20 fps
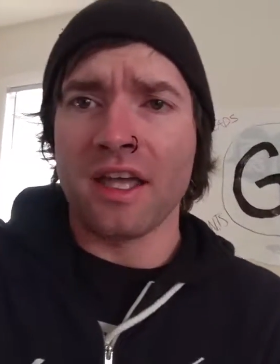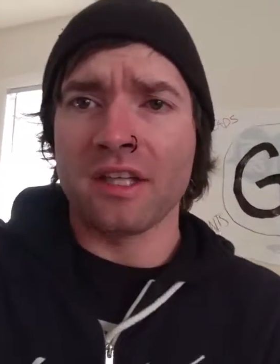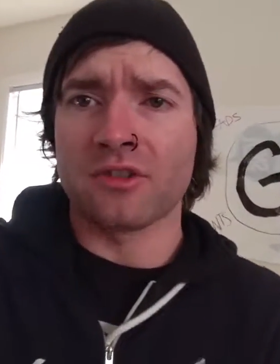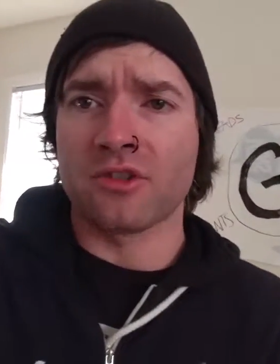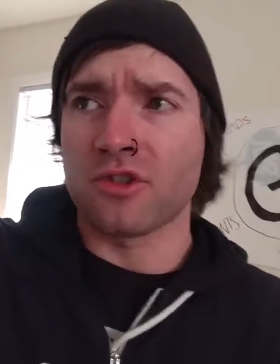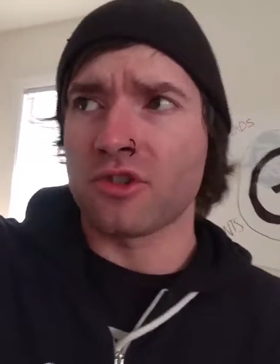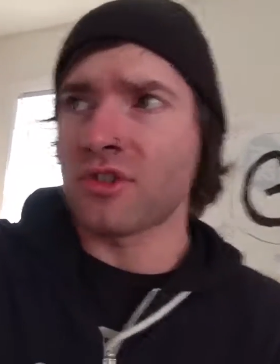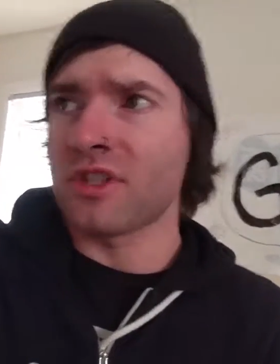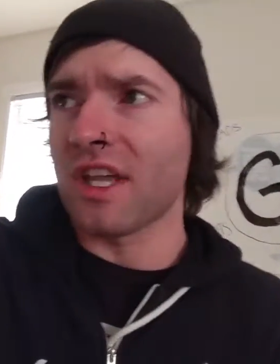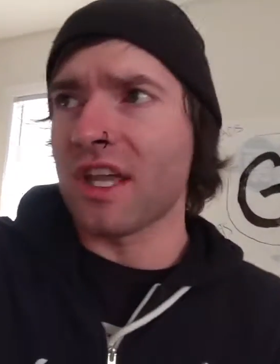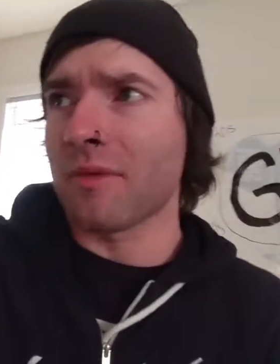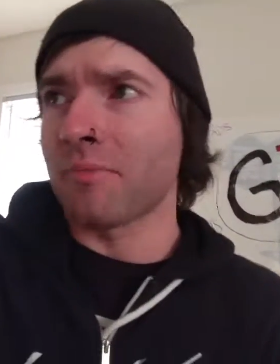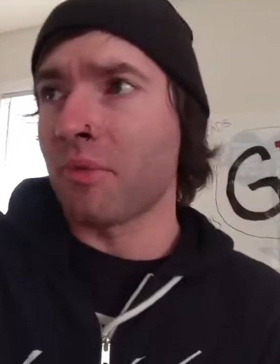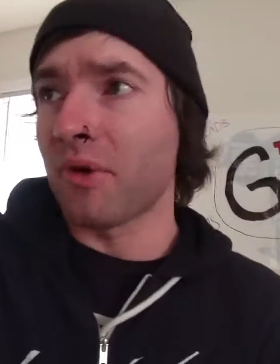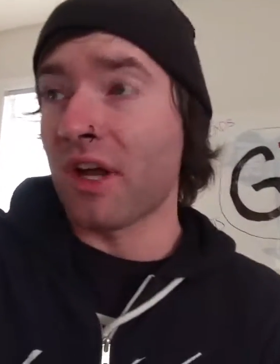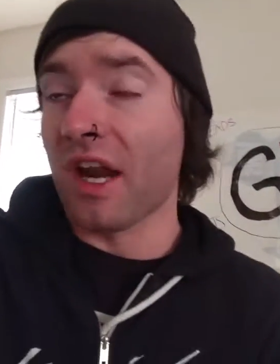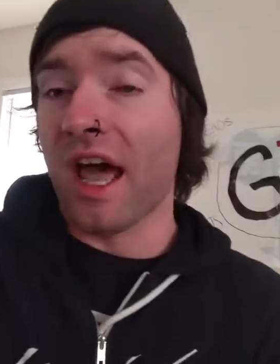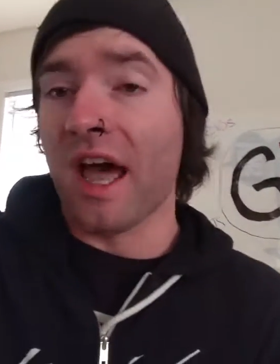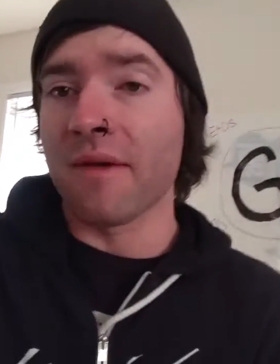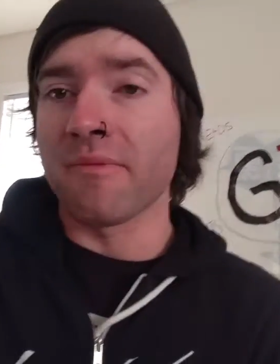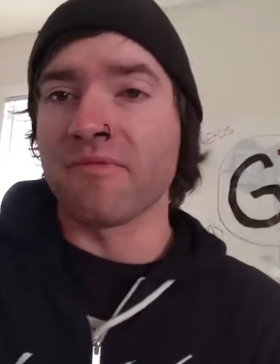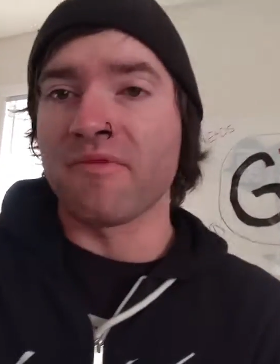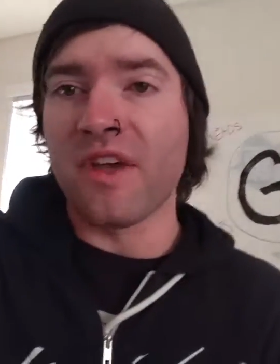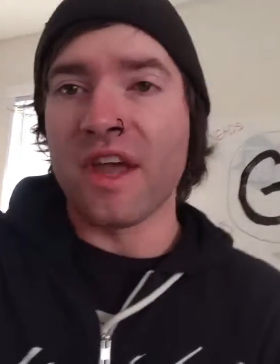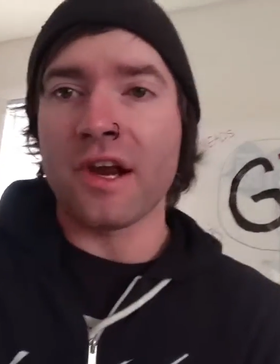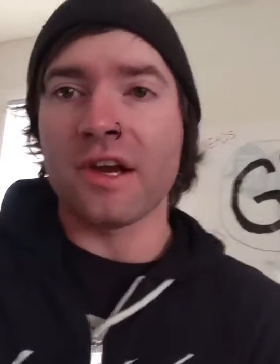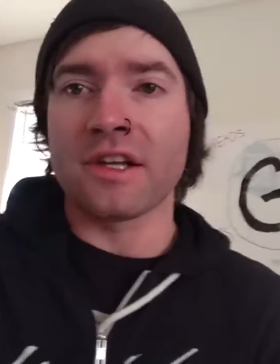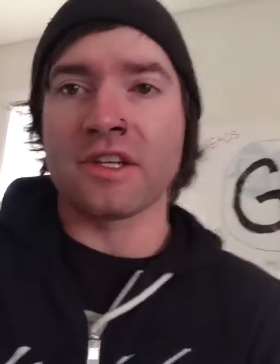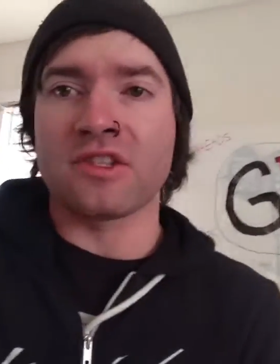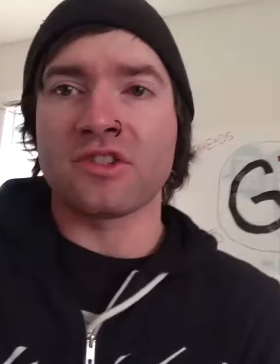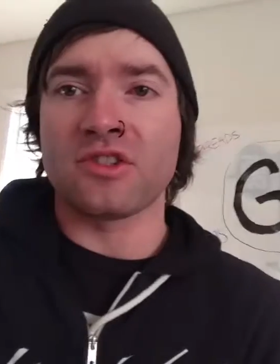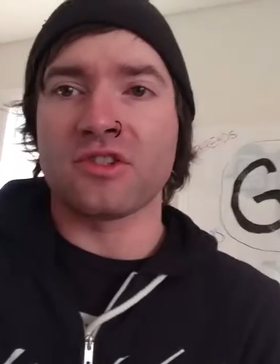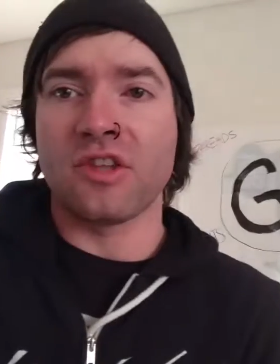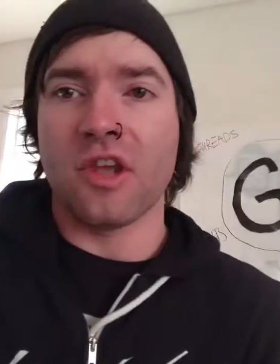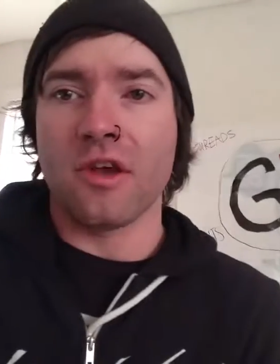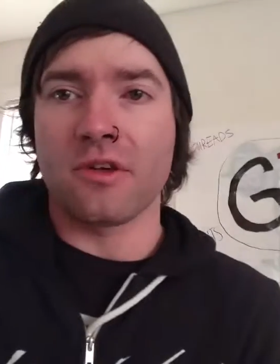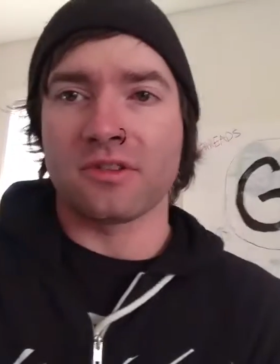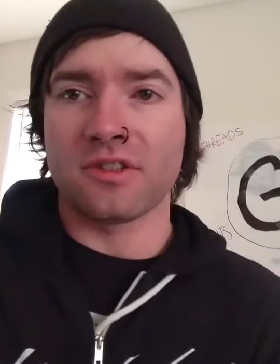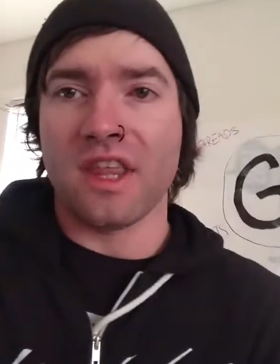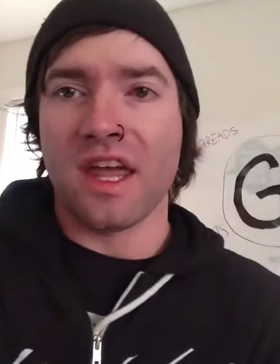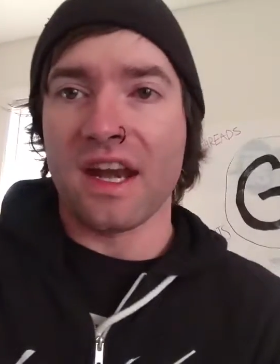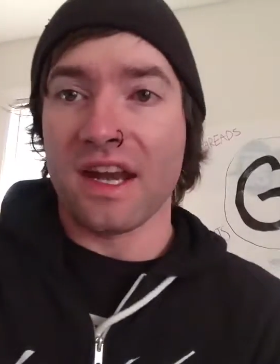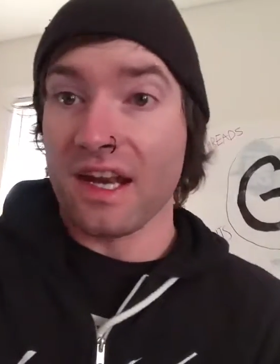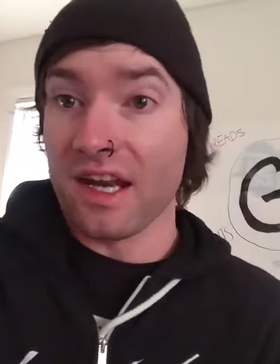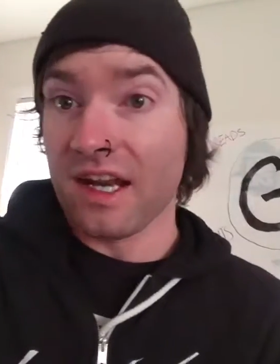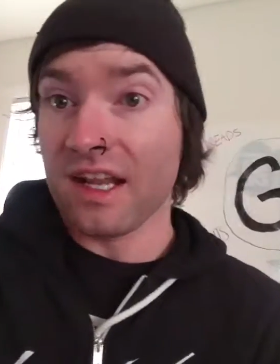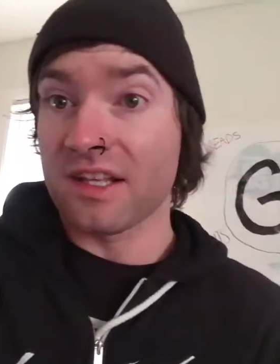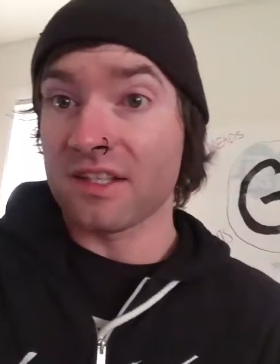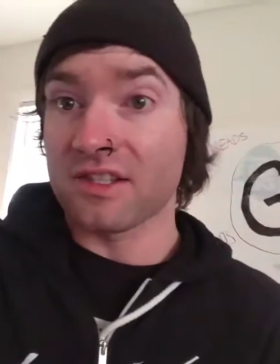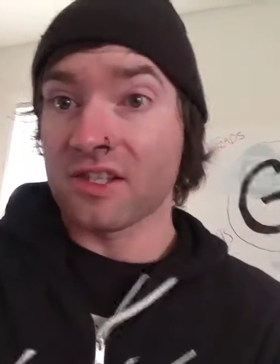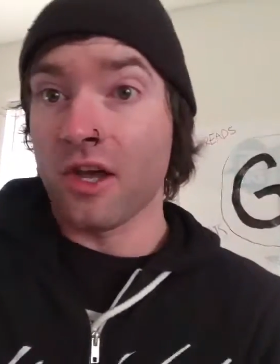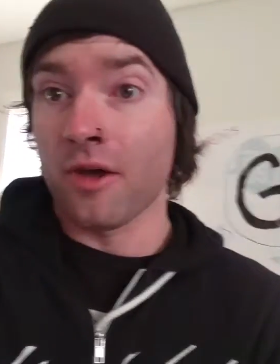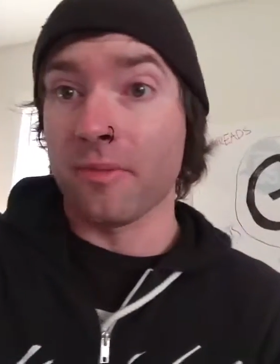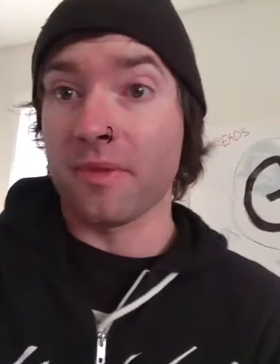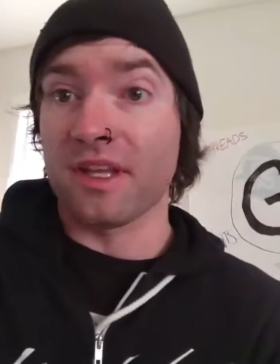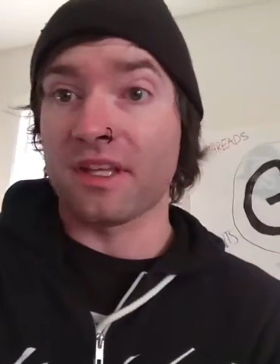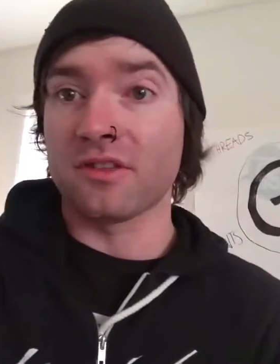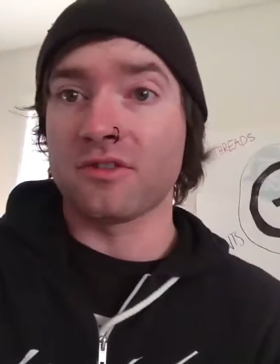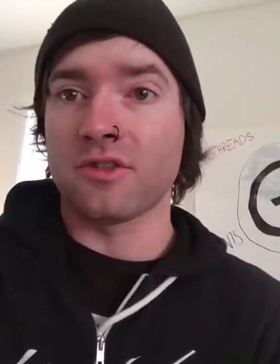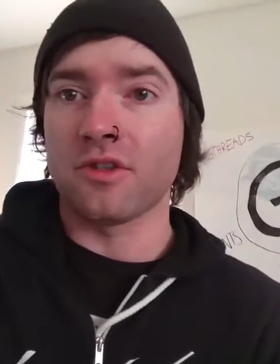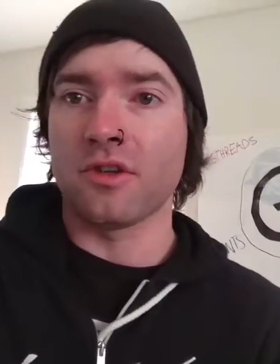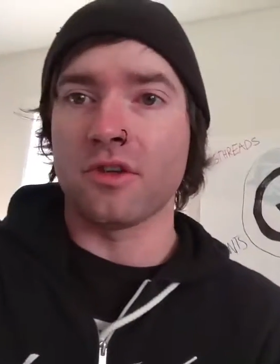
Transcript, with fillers: interesting, but I'm very stoked that it is coming